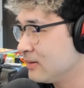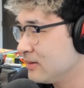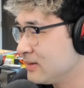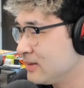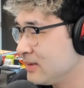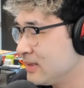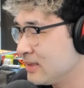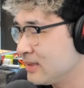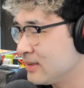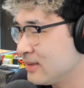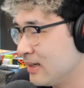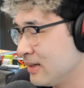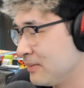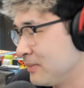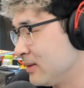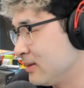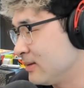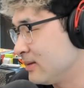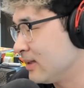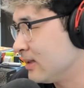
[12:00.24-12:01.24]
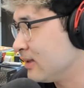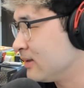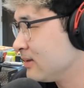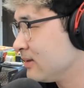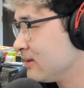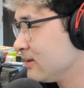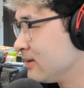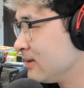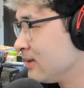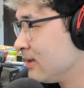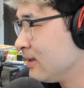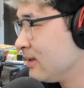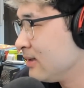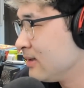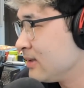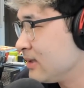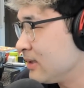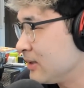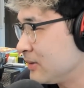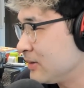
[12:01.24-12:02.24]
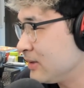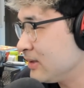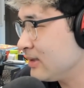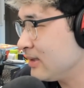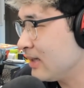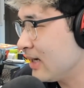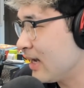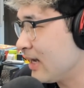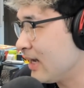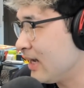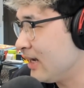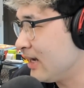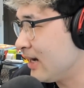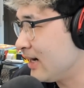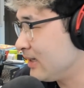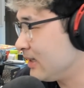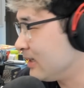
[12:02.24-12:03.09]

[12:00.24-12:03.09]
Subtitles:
just, I mean, yeah. So I need